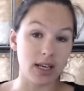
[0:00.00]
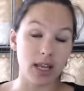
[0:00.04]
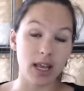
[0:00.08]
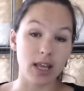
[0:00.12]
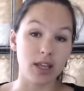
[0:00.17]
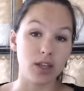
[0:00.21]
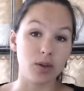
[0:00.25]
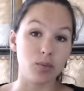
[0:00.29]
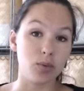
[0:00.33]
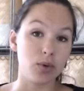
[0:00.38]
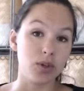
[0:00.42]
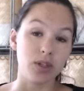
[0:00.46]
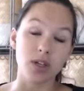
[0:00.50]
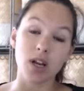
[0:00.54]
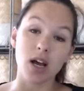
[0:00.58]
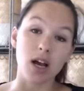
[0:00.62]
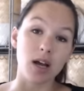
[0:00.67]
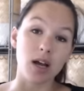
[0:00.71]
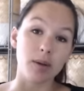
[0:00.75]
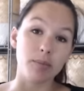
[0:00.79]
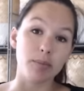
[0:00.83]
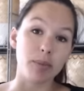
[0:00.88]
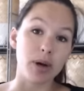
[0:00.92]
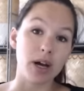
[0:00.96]
and you would
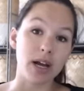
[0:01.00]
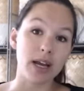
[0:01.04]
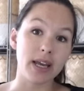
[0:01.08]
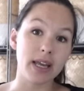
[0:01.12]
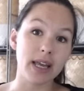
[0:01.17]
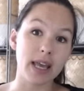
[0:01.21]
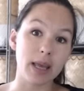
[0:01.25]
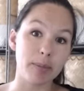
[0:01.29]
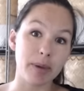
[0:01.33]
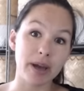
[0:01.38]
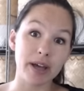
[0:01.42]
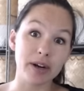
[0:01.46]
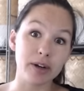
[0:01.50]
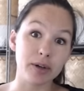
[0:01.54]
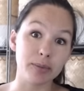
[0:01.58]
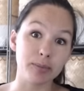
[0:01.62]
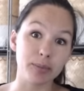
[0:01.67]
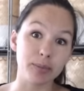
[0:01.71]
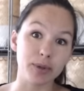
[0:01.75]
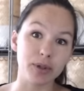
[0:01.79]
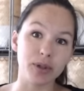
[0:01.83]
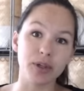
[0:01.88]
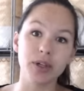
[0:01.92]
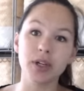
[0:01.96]
not buy a pattern
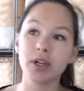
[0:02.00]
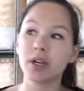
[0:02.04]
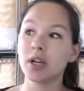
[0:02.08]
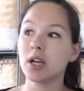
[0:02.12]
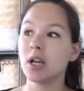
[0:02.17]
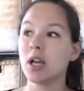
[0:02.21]
book